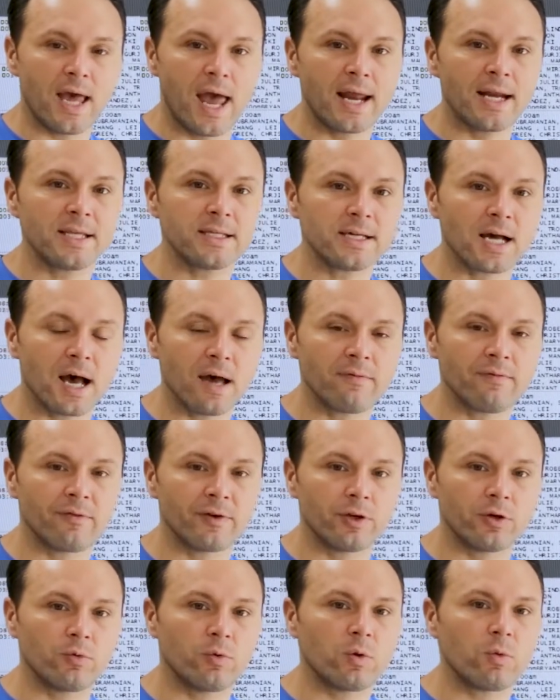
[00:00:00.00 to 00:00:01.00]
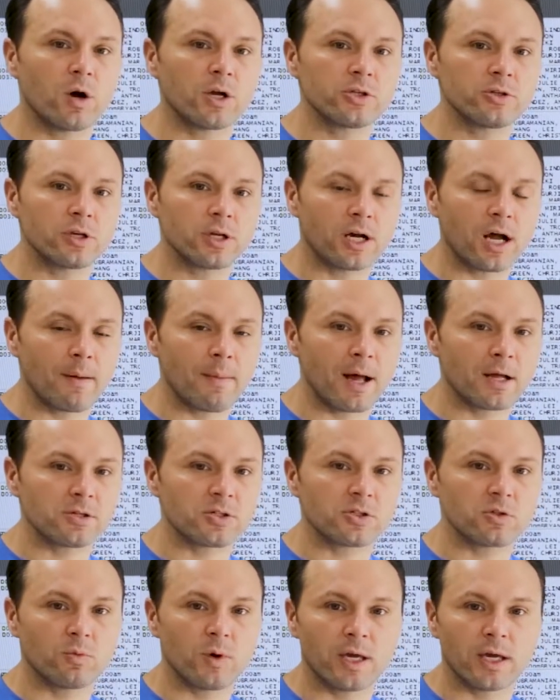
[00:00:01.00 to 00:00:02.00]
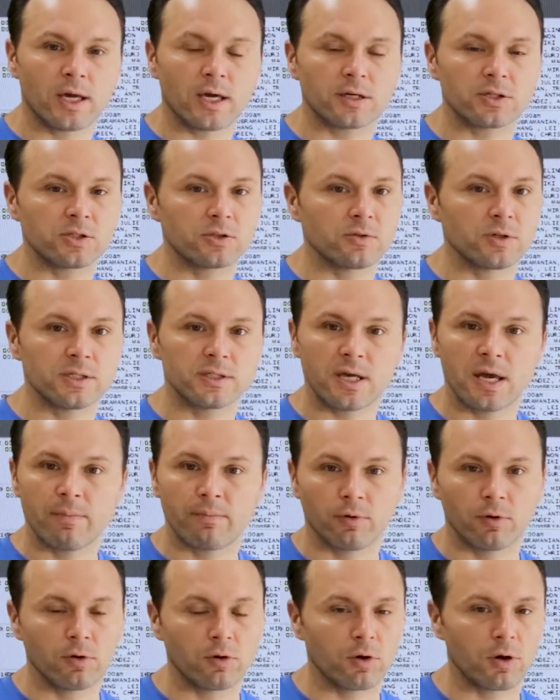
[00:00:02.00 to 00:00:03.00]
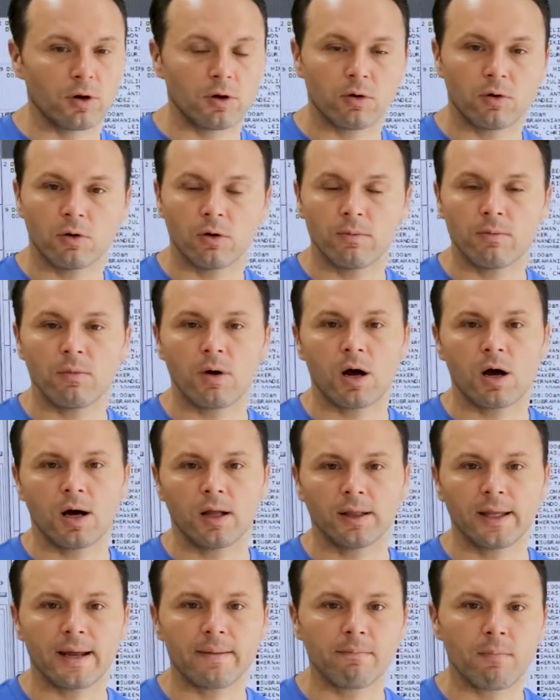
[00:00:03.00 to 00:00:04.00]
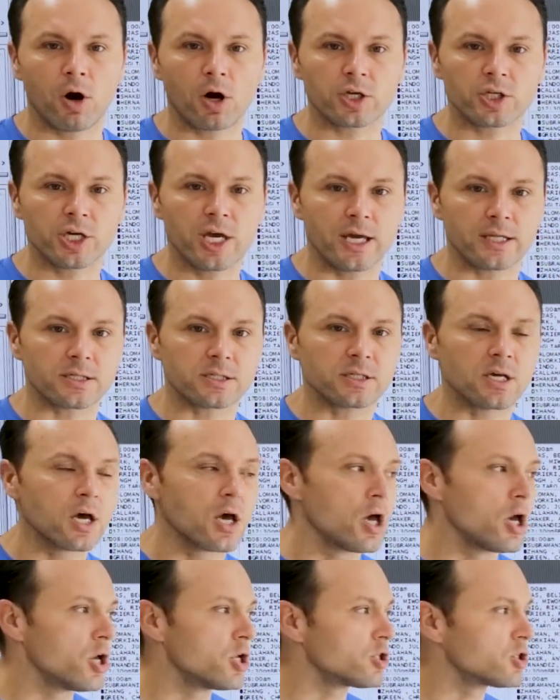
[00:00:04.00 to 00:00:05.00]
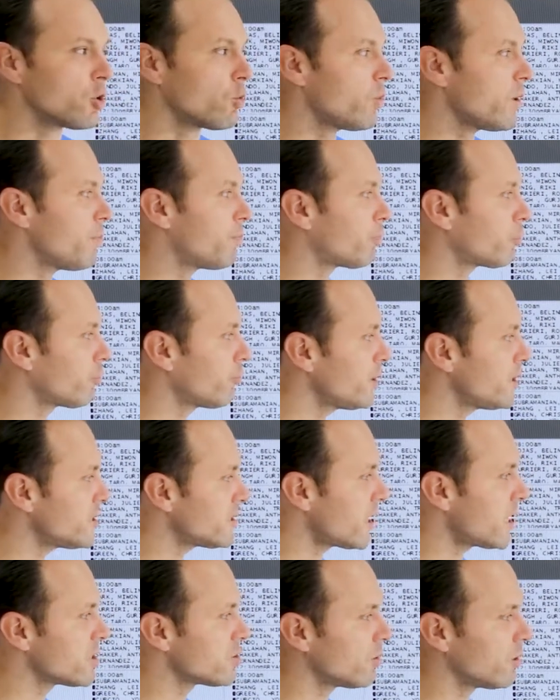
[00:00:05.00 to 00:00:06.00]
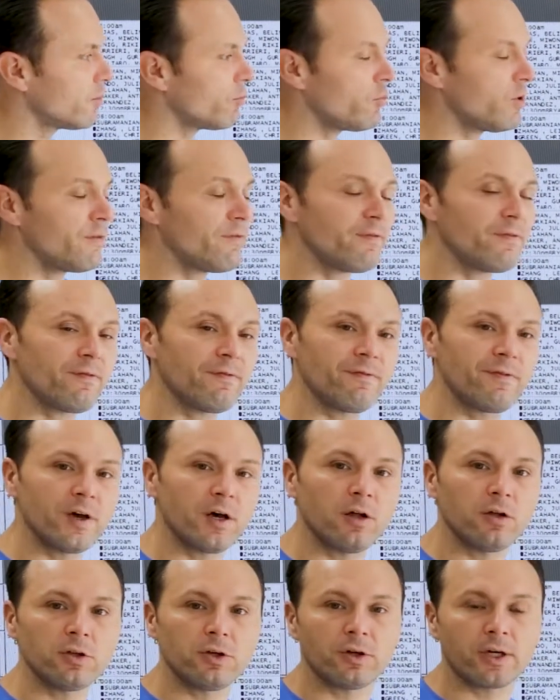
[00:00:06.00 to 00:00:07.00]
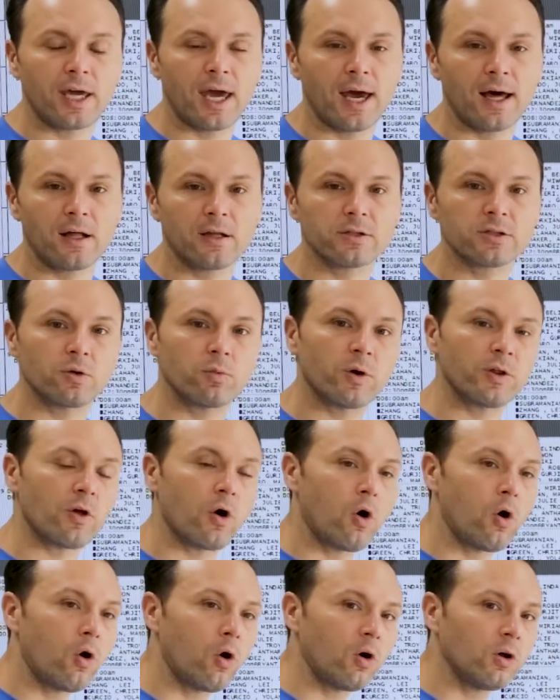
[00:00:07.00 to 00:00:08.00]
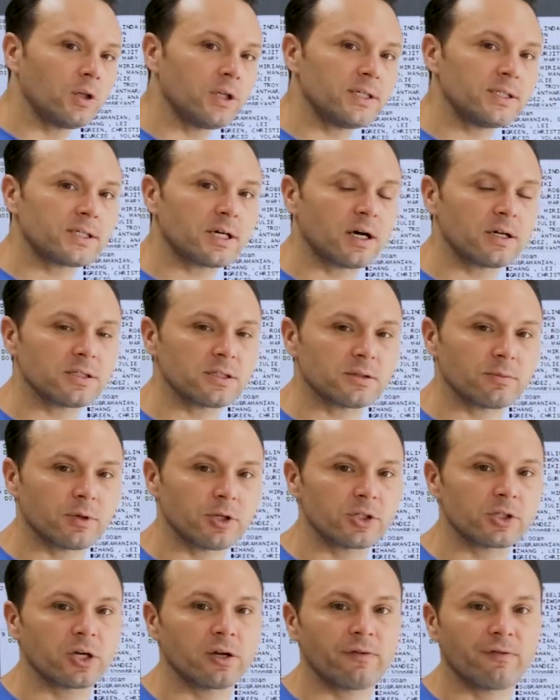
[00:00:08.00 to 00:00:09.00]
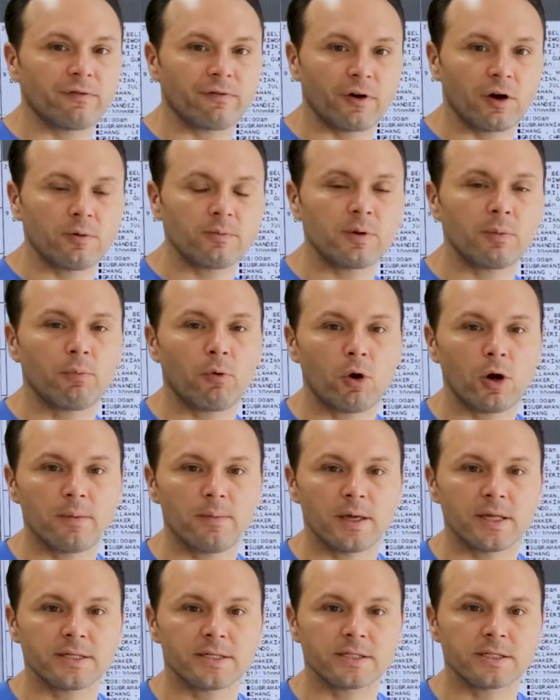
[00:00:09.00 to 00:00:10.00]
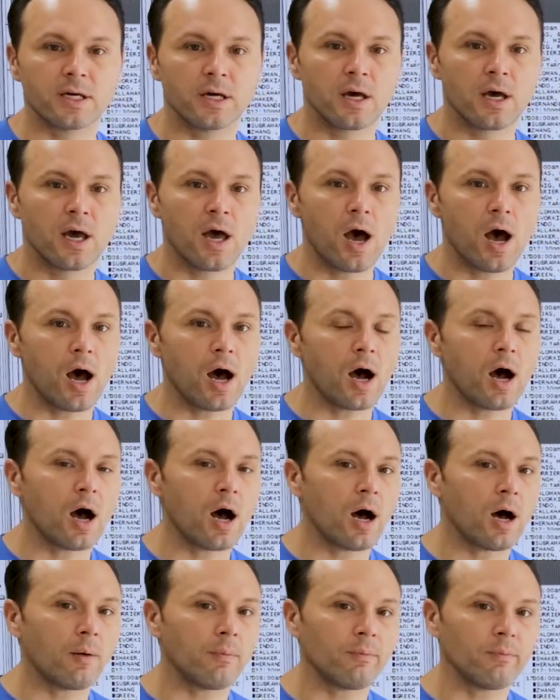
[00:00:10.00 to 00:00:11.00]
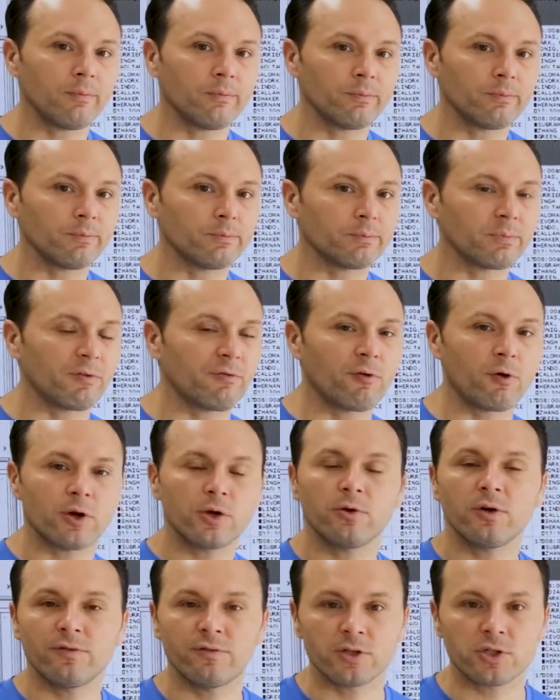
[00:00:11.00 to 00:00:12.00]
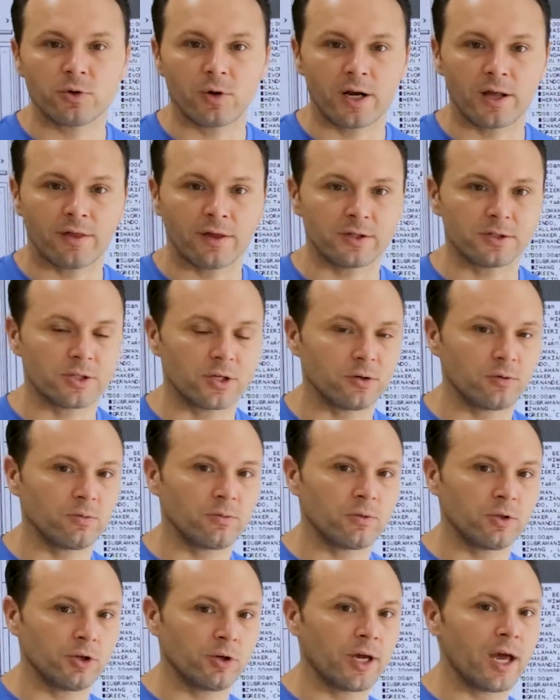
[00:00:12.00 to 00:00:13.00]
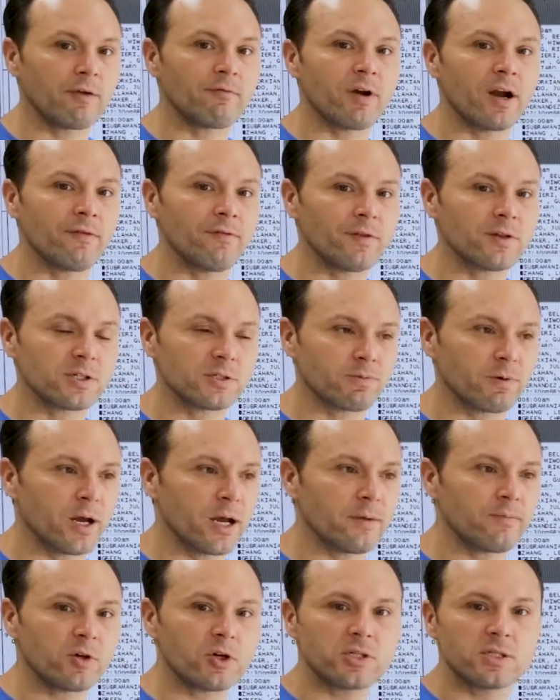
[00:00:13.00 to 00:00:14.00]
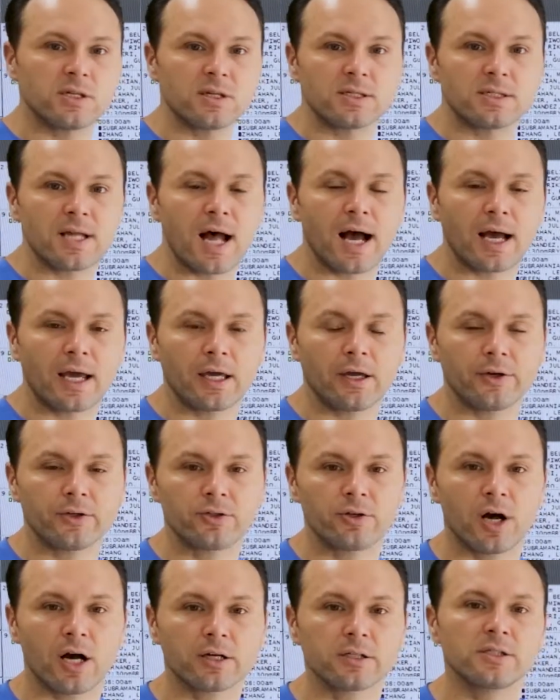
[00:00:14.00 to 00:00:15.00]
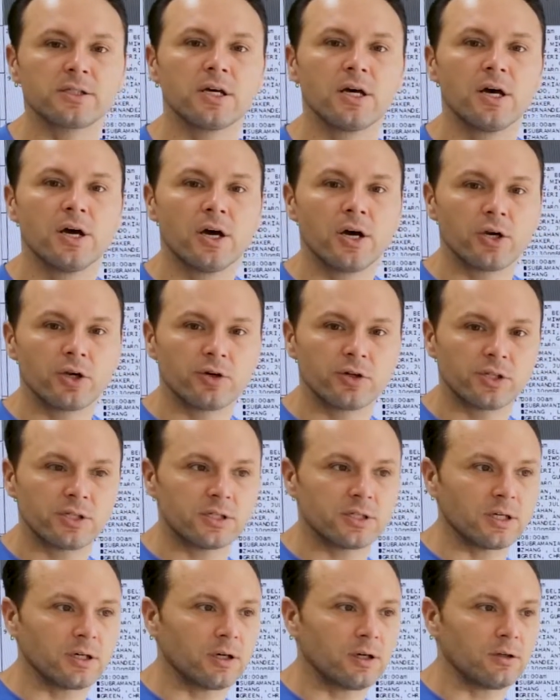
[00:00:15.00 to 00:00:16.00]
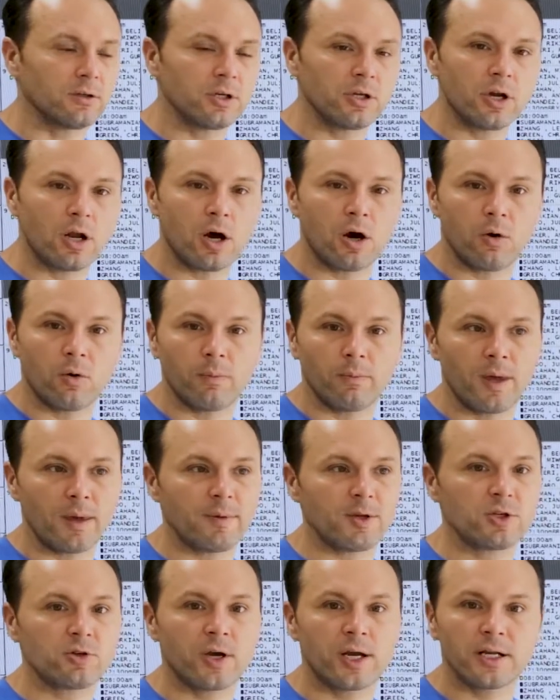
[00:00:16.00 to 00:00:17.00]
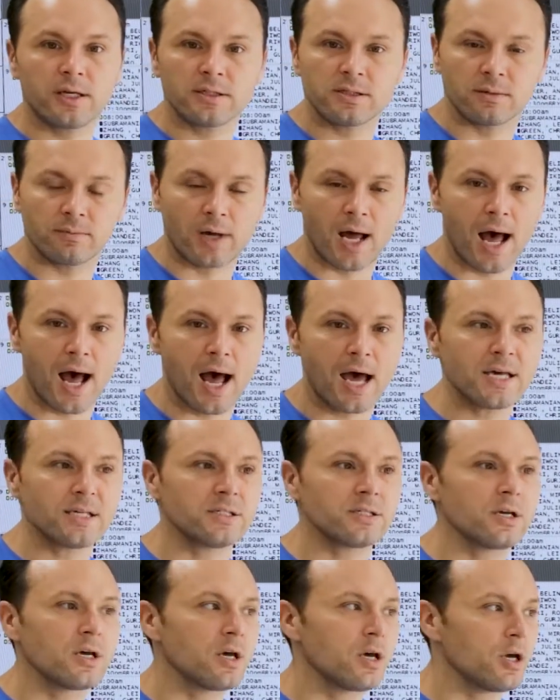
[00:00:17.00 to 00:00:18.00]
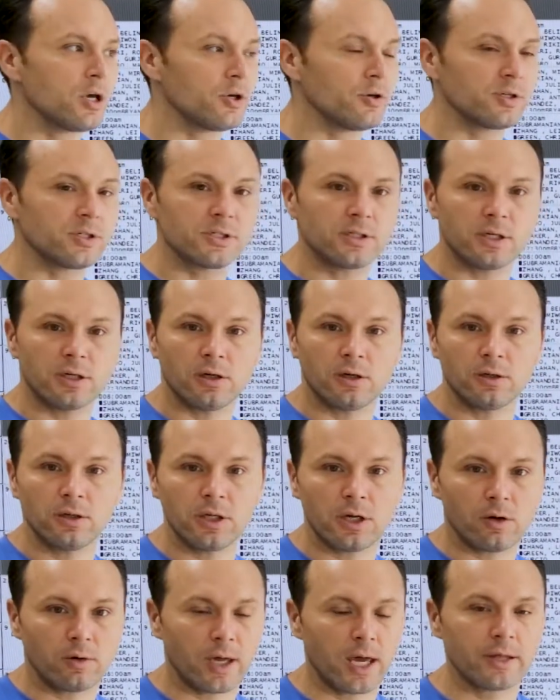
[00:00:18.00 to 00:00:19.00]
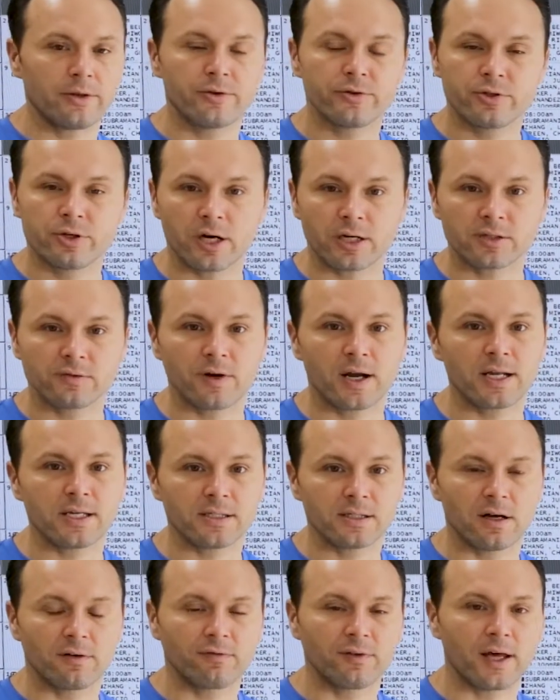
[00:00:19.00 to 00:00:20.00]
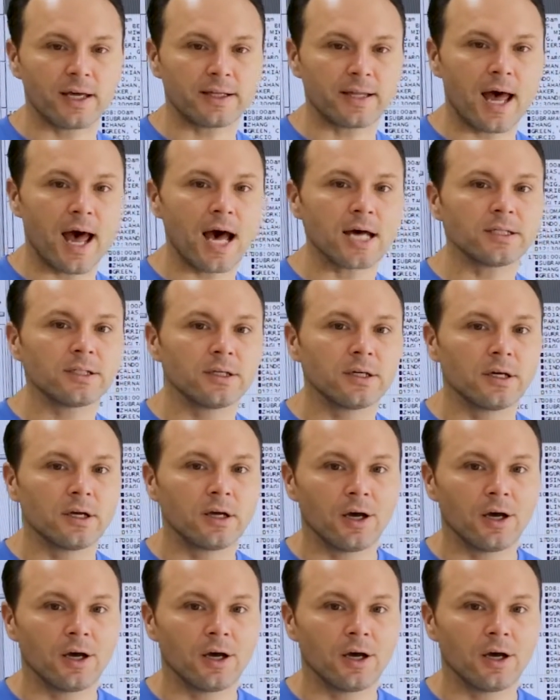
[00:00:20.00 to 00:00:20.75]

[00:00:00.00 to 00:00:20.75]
any time for you. We want you to come out swinging as soon as April or late March hits. So we pre-schedule and we fill your calendar with all these customers, confirmed appointments, before you even do anything. So you're getting ready for the spring, you're still stocking your trucks, you're still, maybe training some guys, you're still, getting your trucks ready, stuff like that.